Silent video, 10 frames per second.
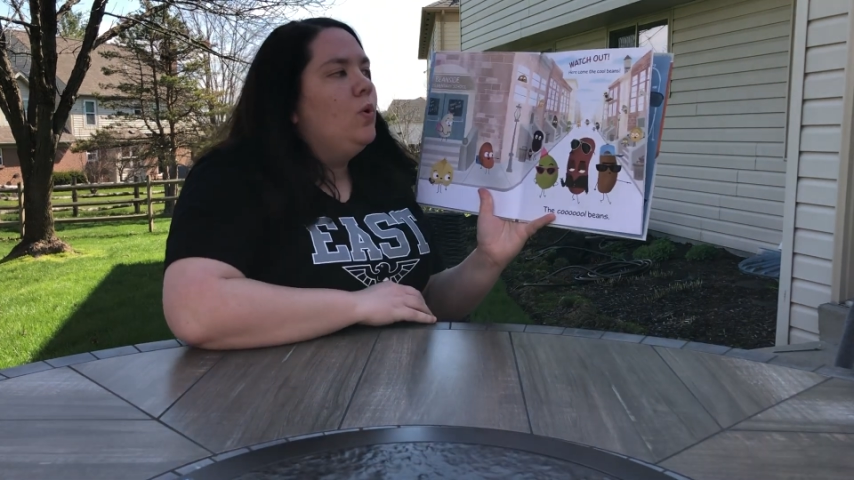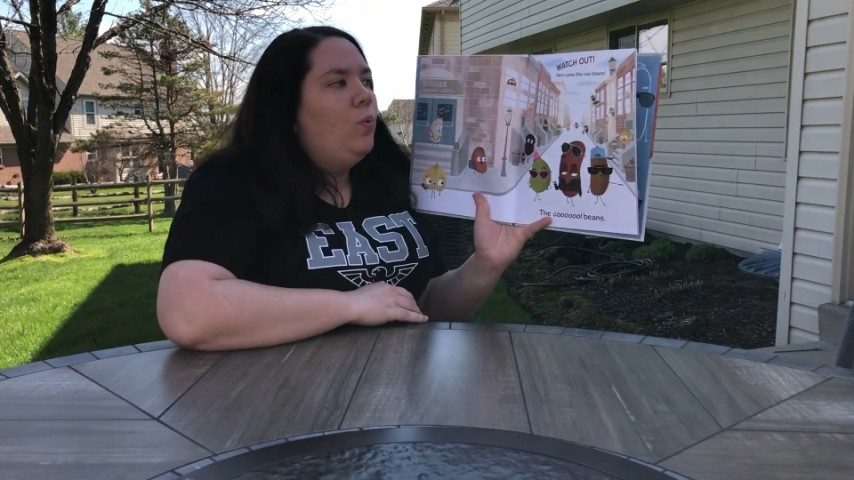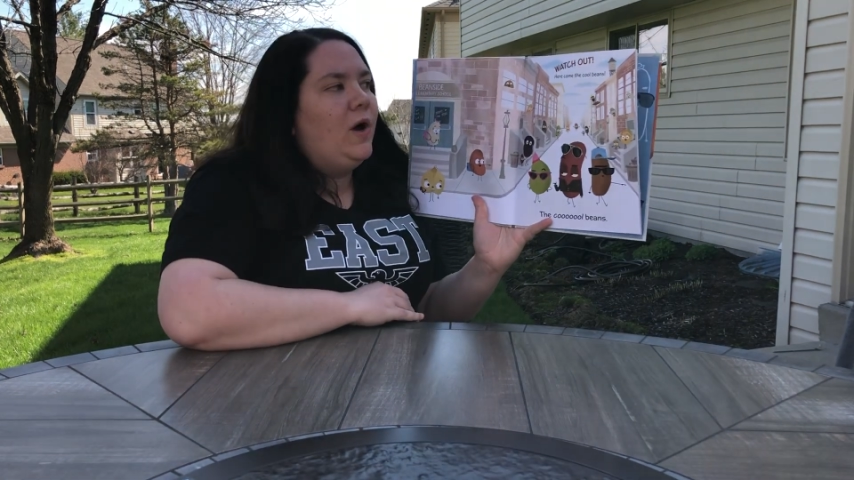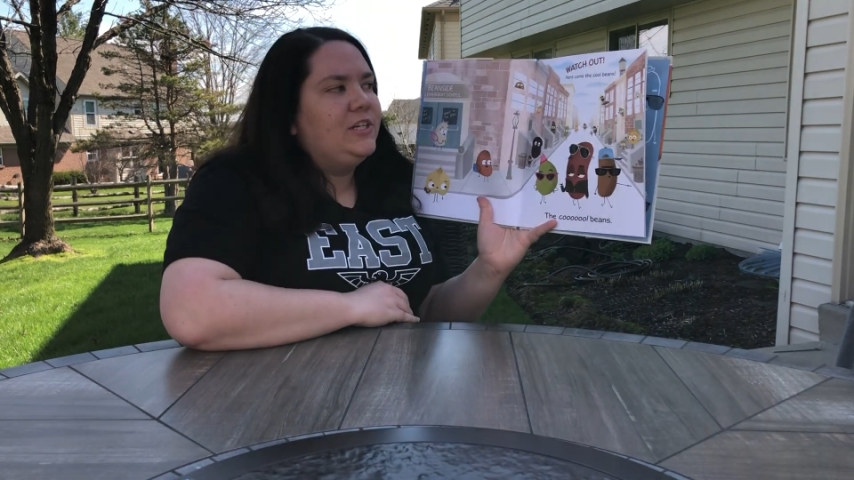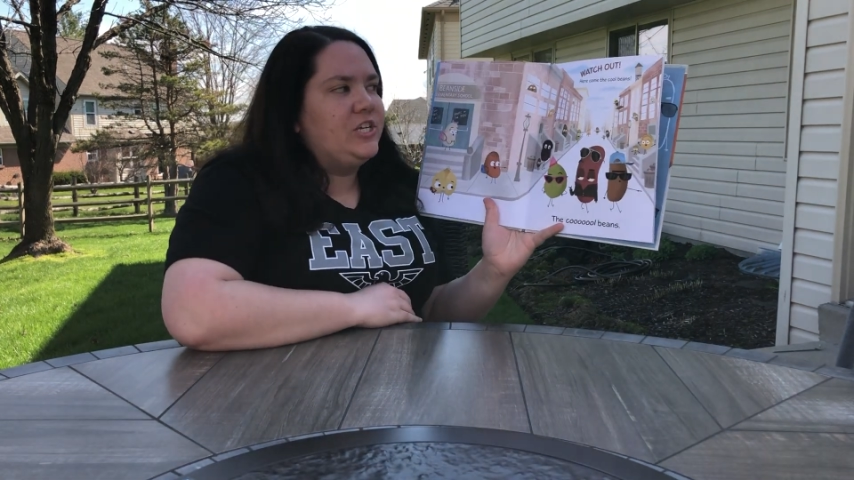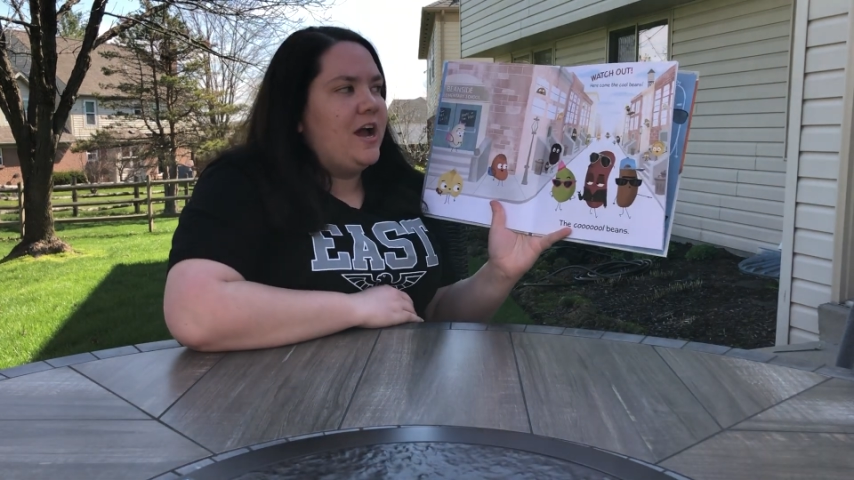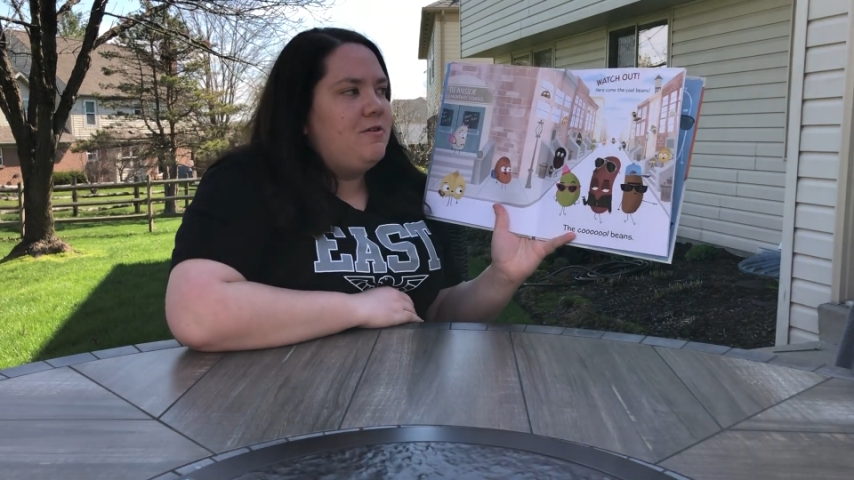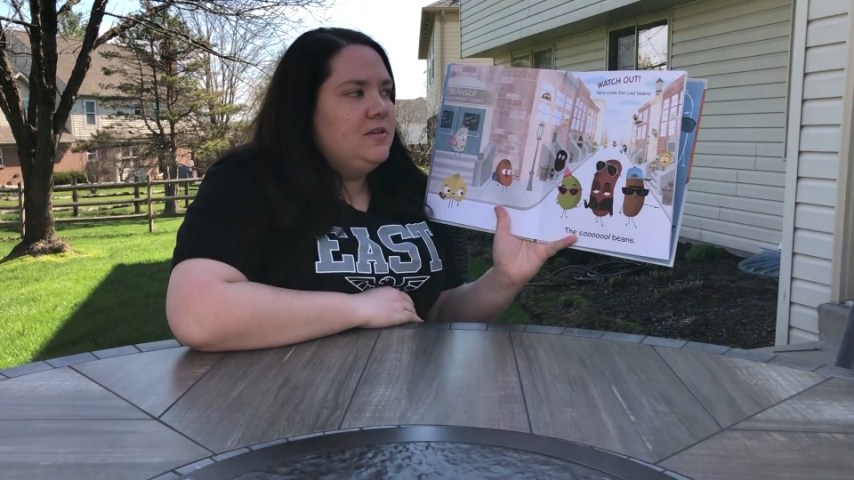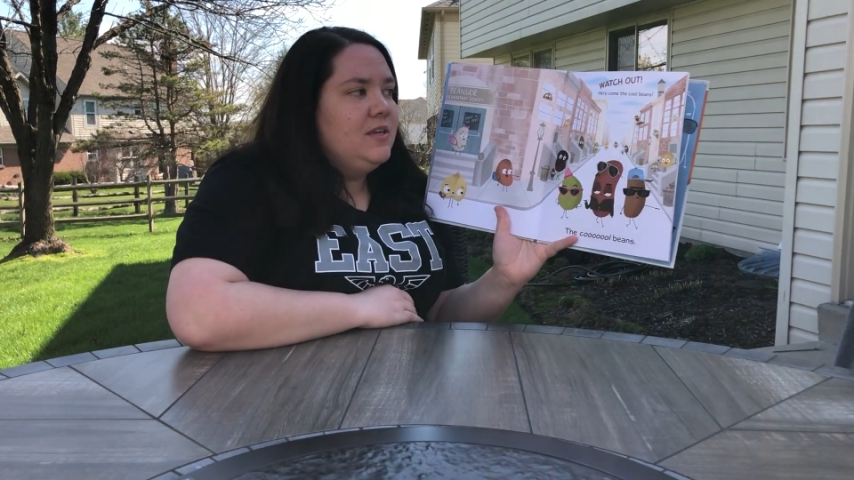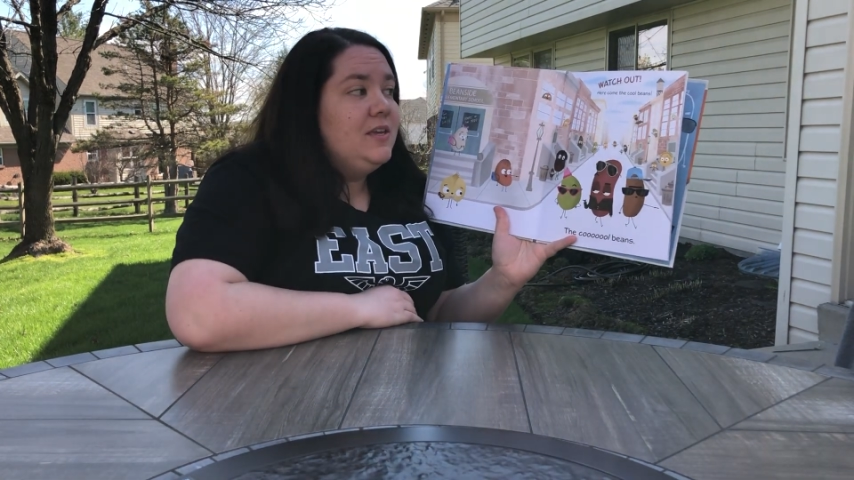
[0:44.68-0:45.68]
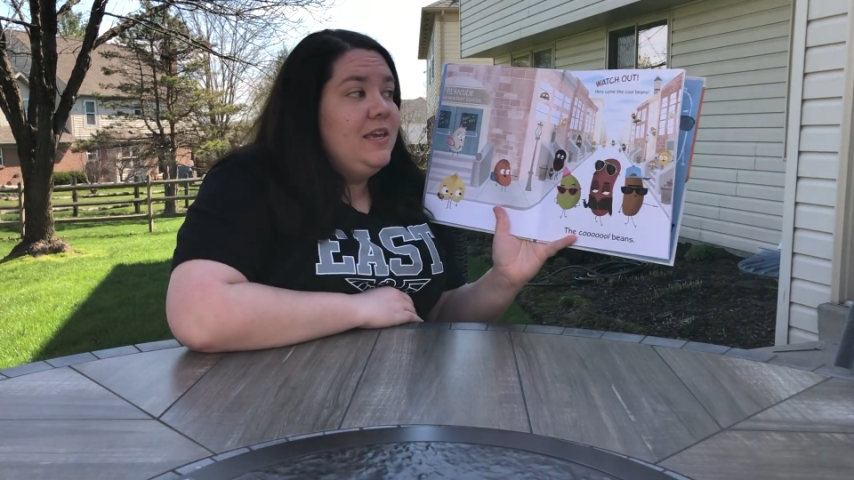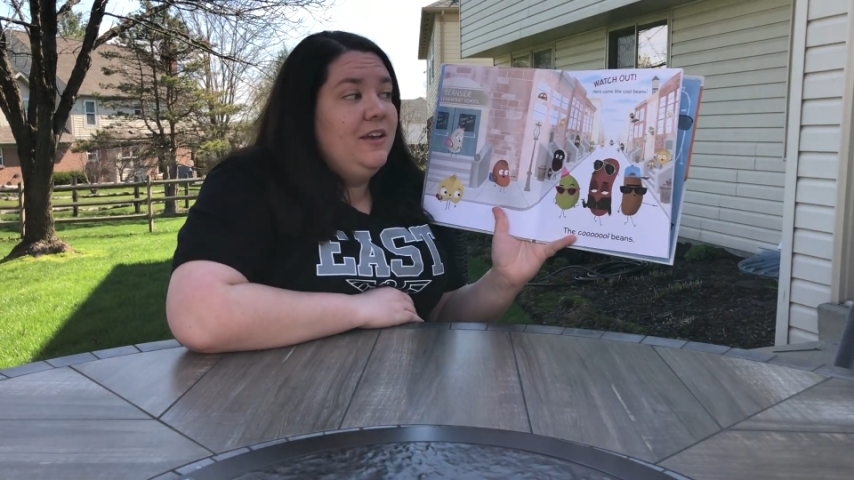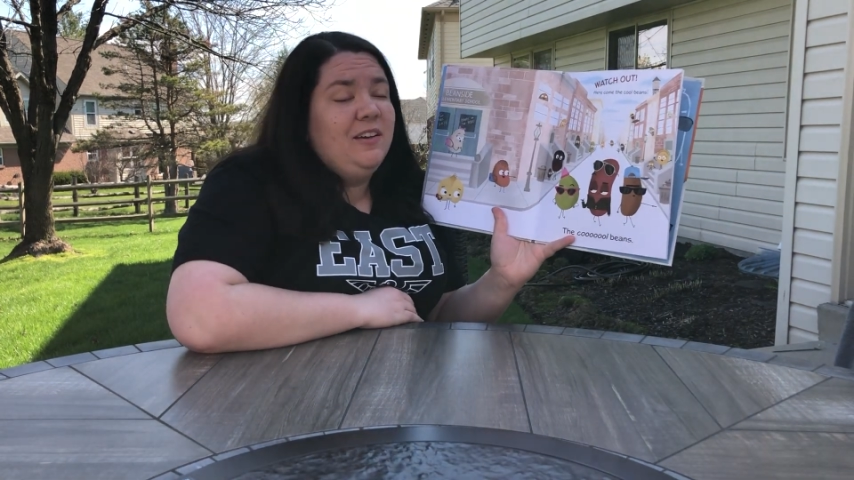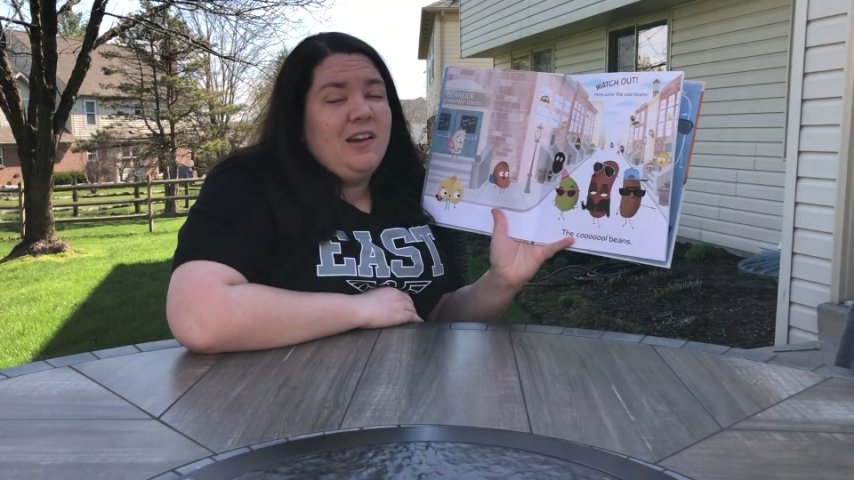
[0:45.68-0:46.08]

Watch out. Here